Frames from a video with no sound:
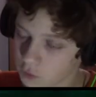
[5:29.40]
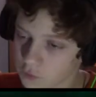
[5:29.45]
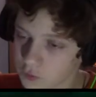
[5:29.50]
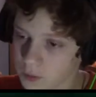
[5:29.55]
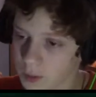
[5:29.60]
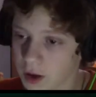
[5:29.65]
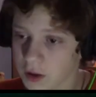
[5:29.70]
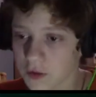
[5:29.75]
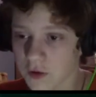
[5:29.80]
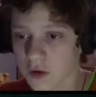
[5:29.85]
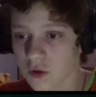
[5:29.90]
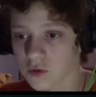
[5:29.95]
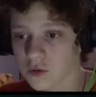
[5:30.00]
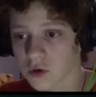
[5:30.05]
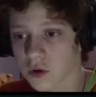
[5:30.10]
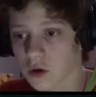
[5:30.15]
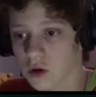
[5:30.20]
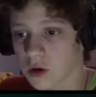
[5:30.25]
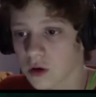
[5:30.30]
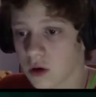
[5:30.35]
over by the
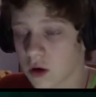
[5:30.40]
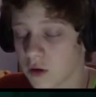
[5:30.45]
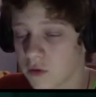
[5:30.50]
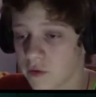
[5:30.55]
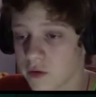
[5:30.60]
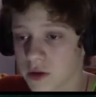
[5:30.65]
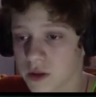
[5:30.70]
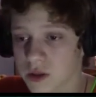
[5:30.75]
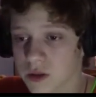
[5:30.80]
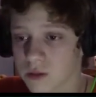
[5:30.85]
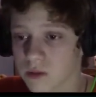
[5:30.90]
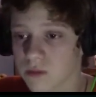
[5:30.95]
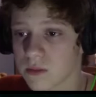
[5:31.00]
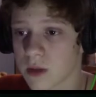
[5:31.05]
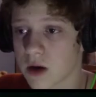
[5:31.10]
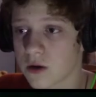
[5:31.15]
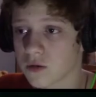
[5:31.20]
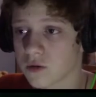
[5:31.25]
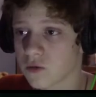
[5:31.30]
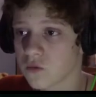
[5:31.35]
Aurora on this
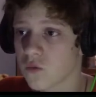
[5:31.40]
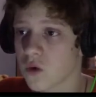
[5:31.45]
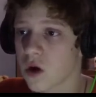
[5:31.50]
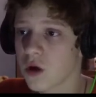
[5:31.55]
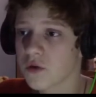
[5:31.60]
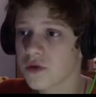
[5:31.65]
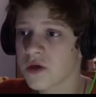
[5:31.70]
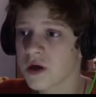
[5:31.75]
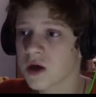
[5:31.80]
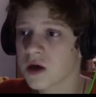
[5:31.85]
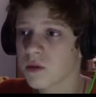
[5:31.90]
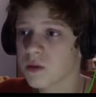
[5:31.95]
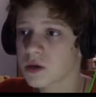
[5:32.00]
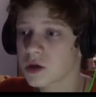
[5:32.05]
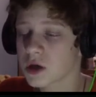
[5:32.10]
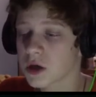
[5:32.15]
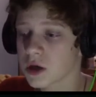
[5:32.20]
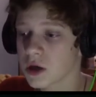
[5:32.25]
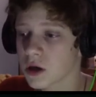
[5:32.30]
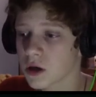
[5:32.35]
mountain wall
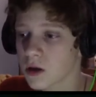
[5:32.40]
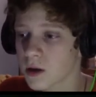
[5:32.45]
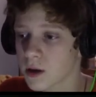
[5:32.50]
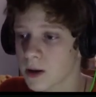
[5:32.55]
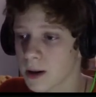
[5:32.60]
thingy-bajiggy.